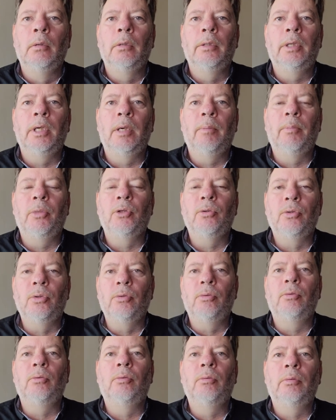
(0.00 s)
Number
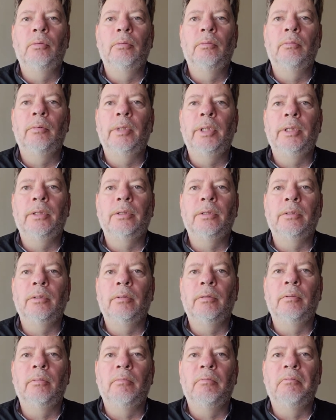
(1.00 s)
two, it's a
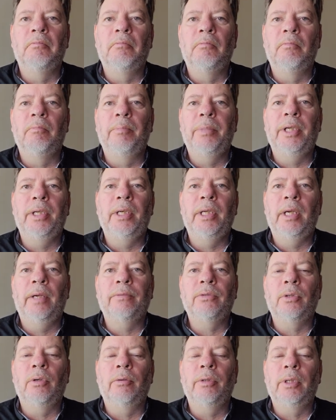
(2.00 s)
PDF,
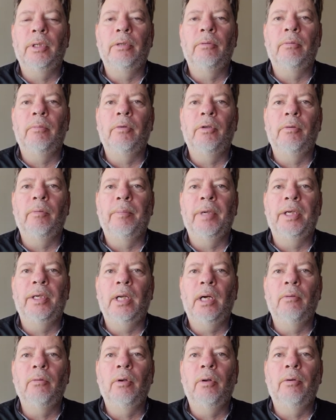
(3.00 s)
so you may
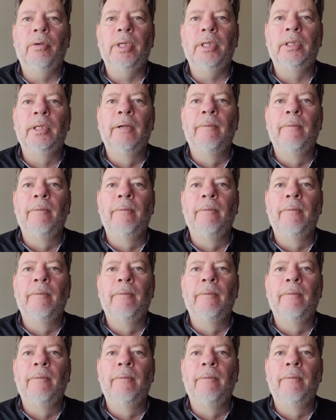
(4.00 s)
download it.